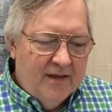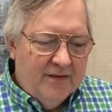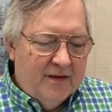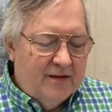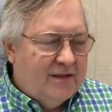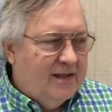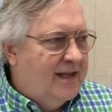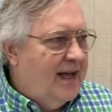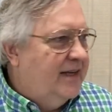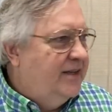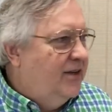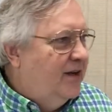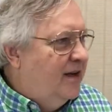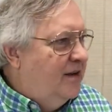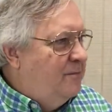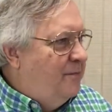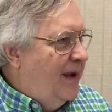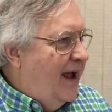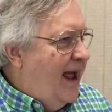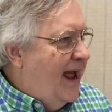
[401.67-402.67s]
There's a lot to
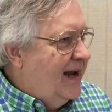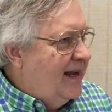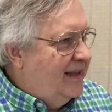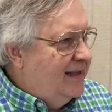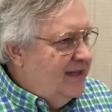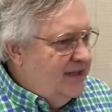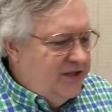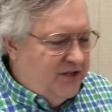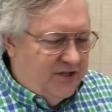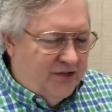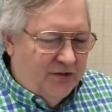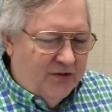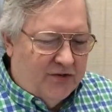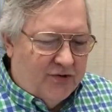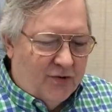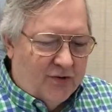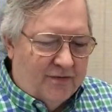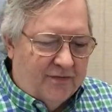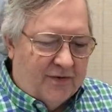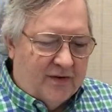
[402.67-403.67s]
unpack in these two
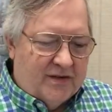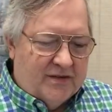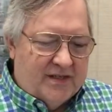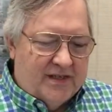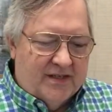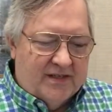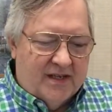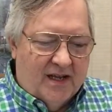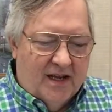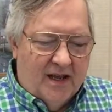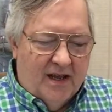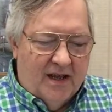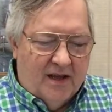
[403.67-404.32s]
short verses.